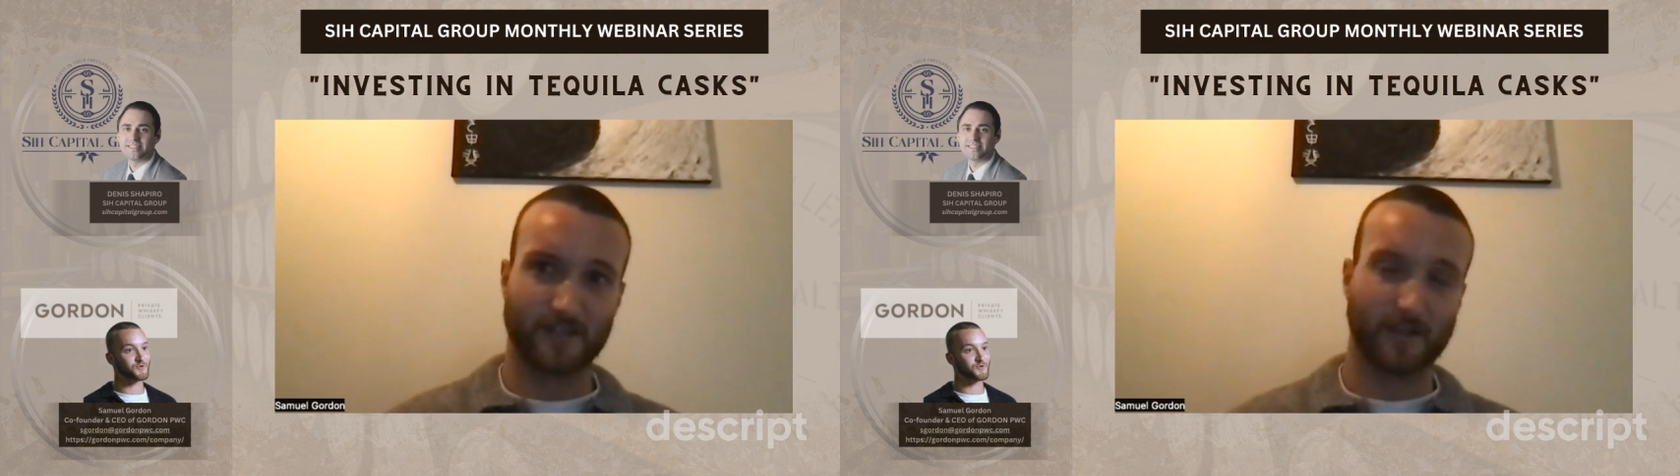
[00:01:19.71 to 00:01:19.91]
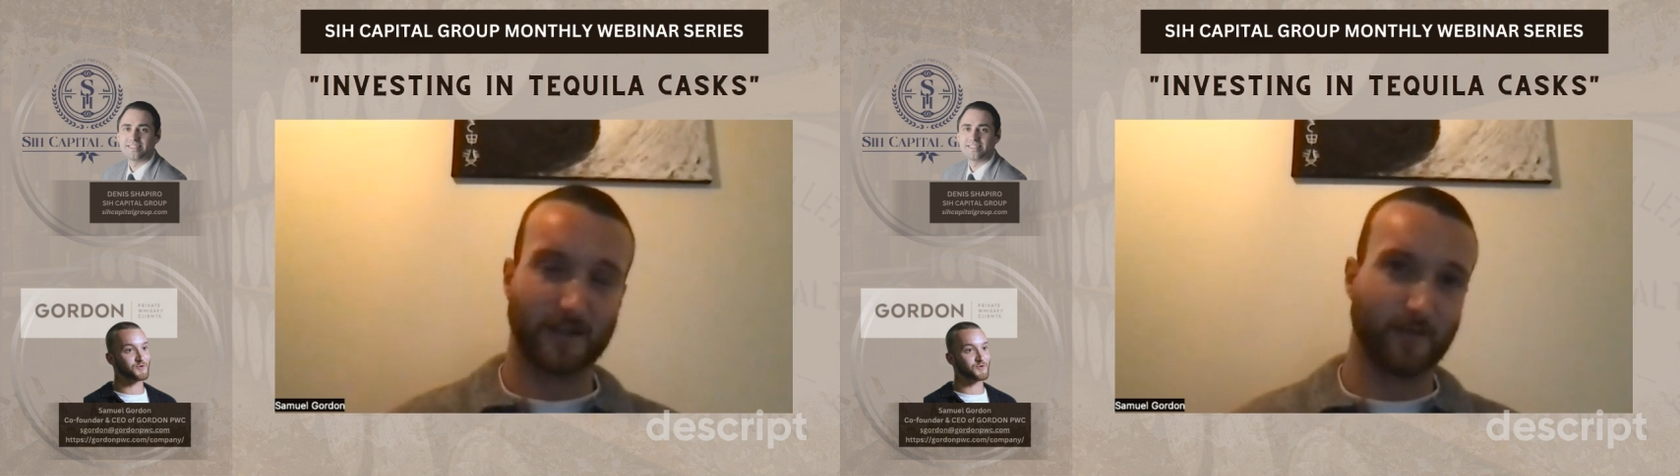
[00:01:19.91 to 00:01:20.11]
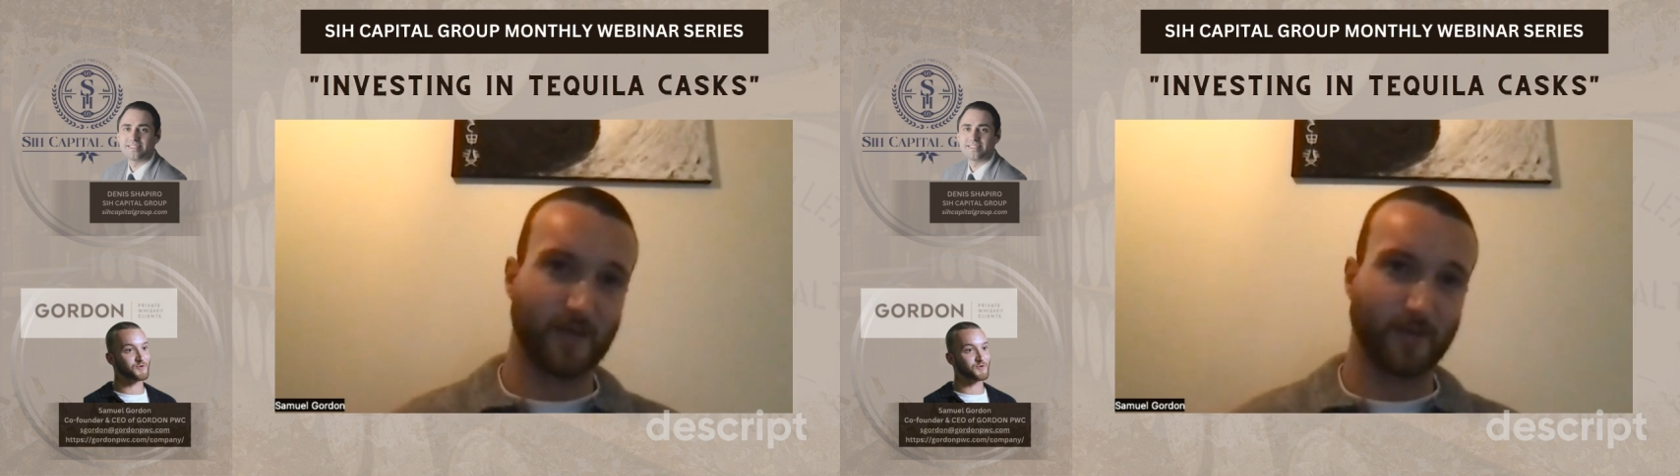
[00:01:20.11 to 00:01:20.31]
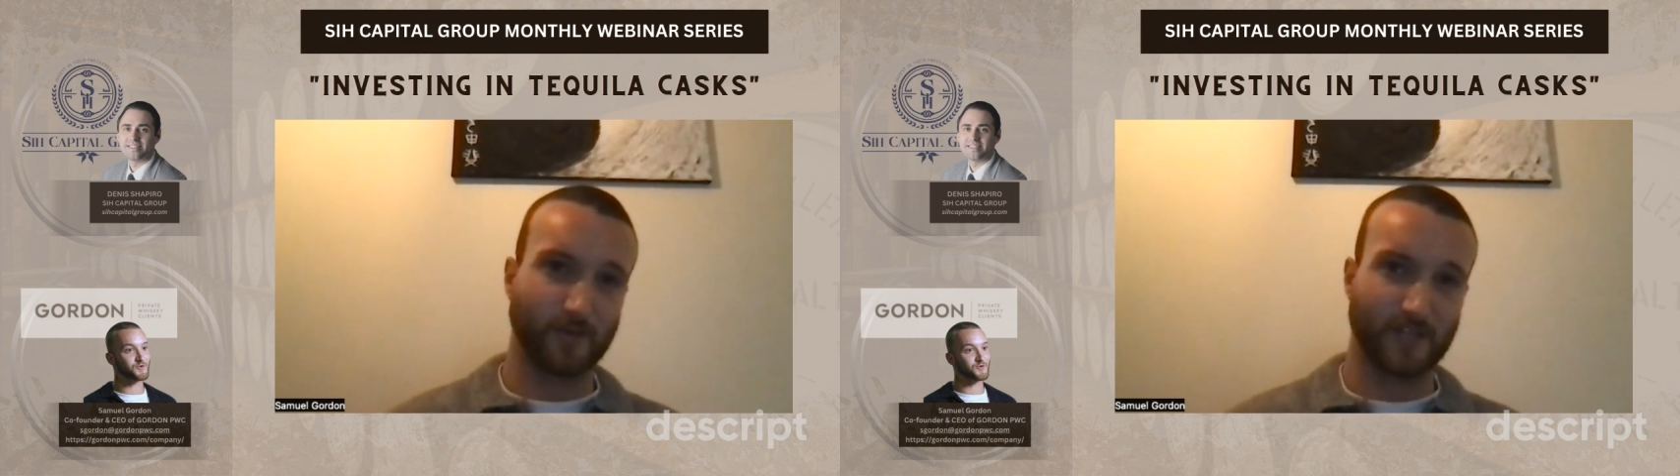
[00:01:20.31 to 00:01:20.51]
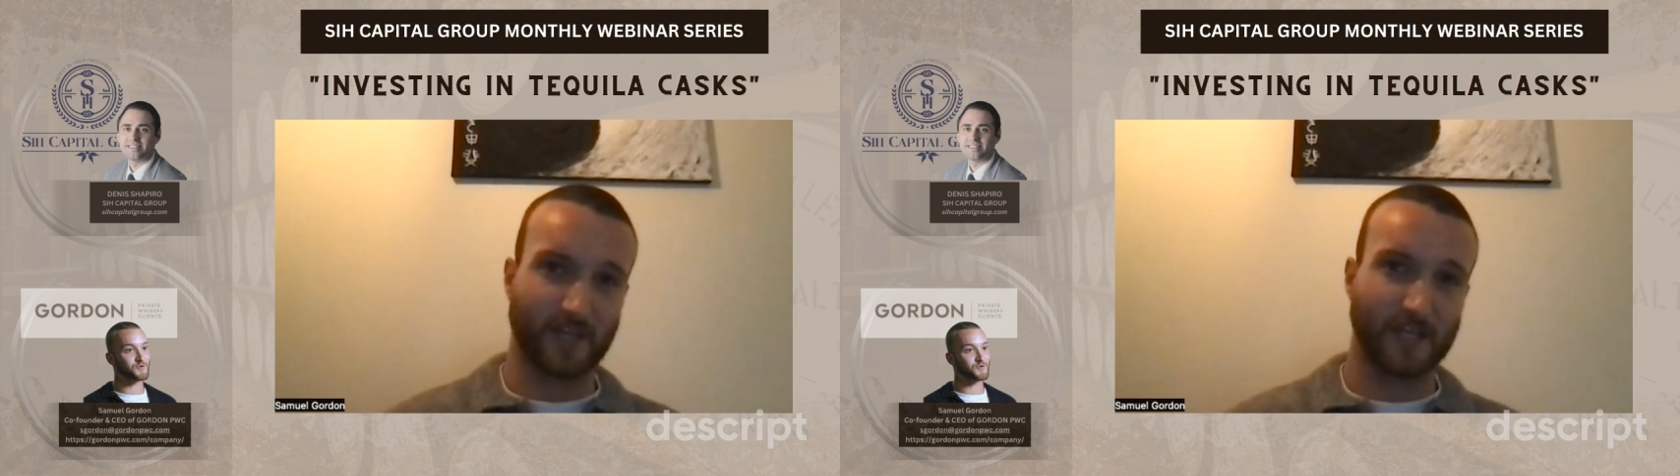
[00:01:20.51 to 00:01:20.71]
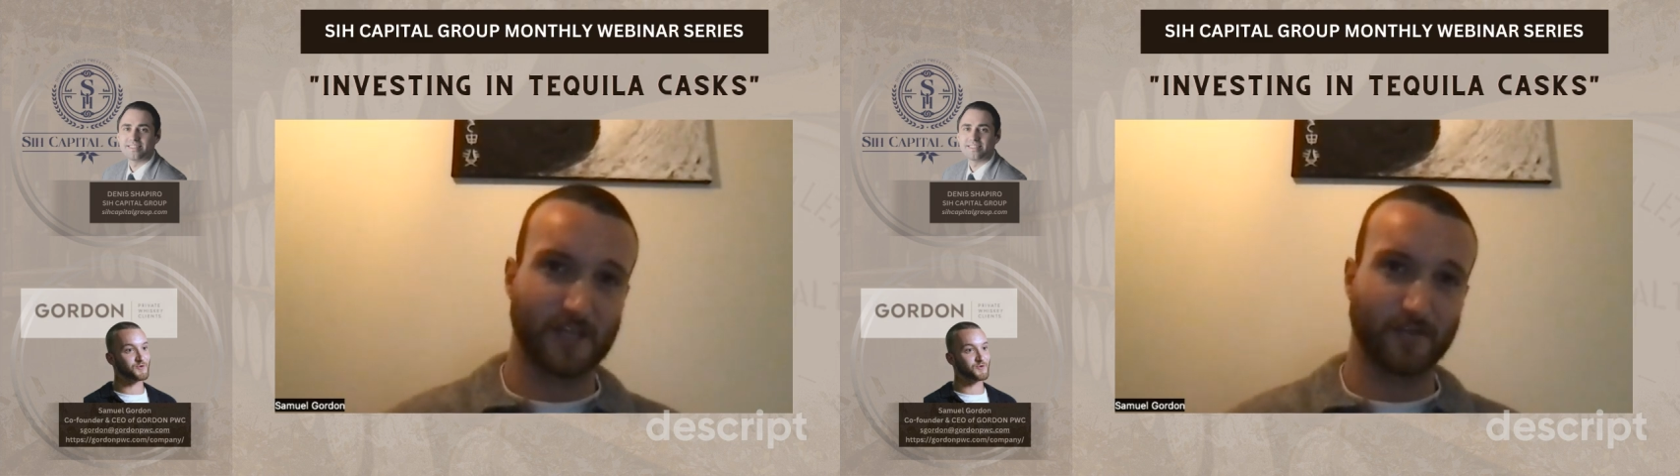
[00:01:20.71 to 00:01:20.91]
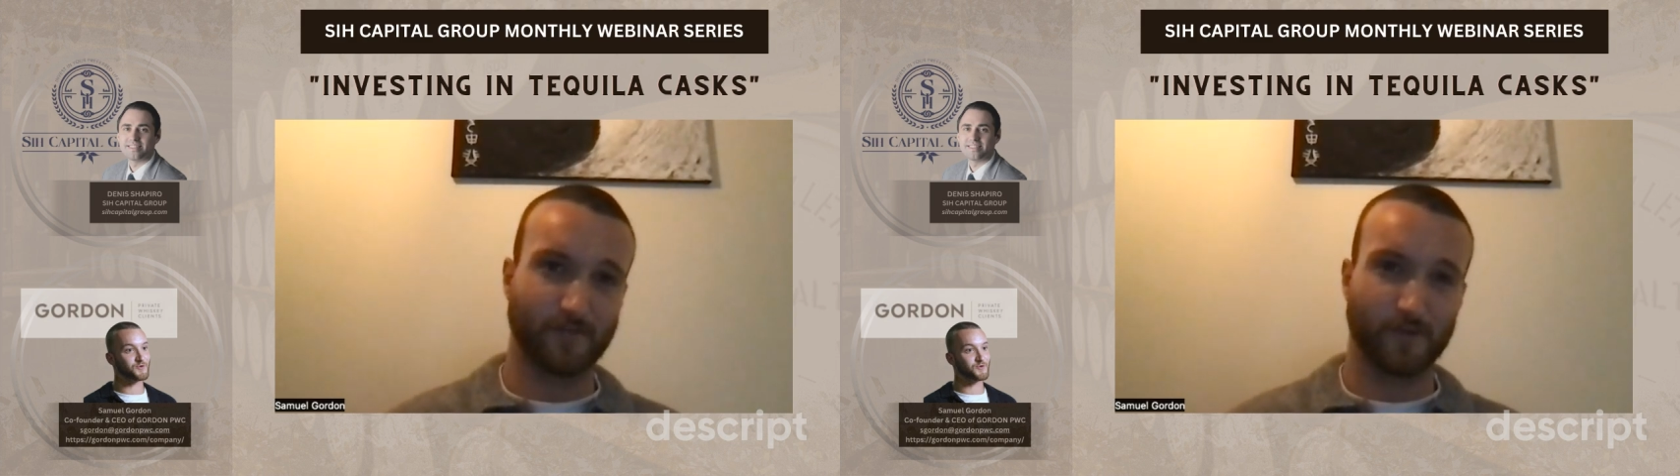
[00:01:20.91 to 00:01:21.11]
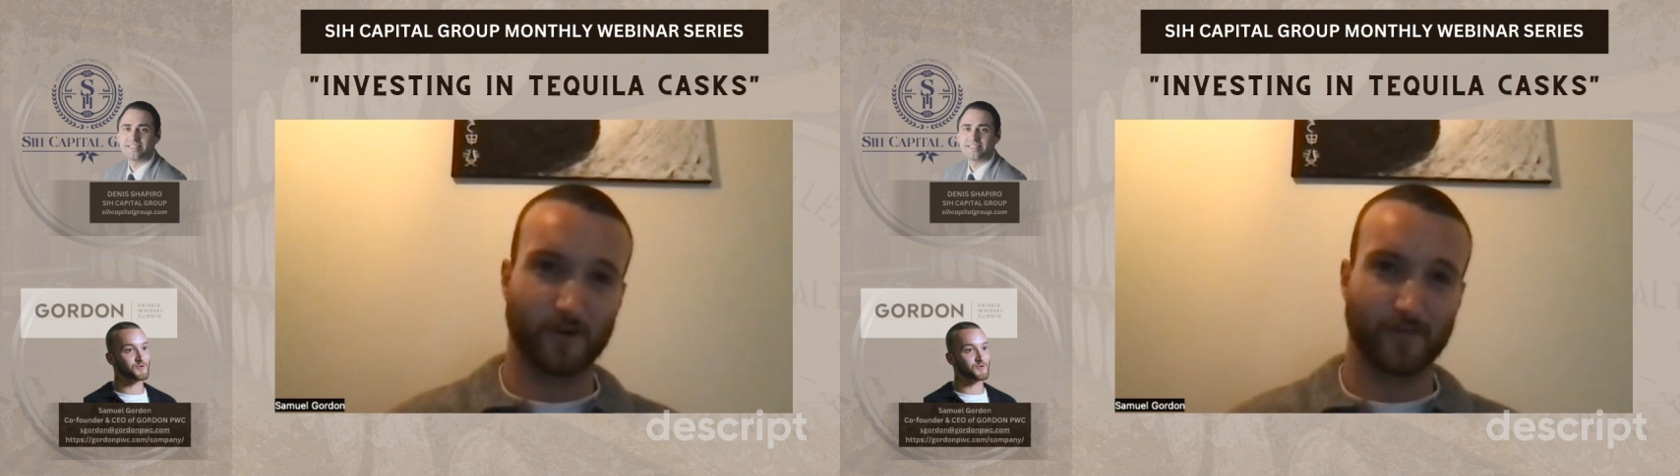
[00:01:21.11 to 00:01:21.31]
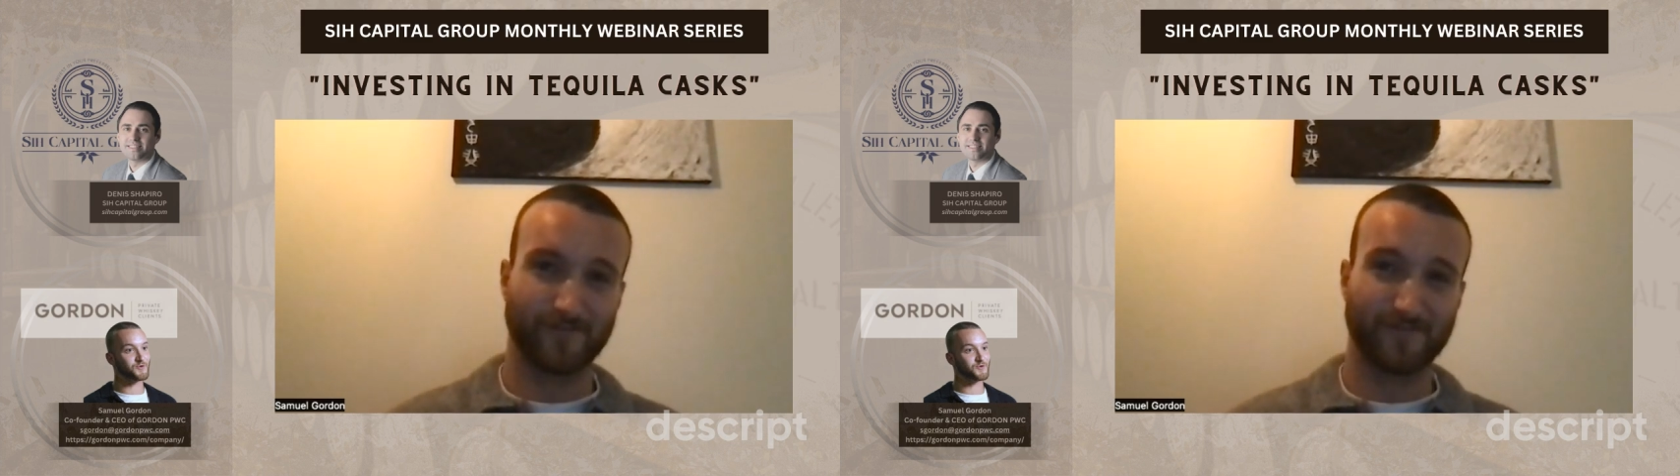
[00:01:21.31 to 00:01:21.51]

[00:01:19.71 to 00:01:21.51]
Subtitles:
you're going to be able to age it for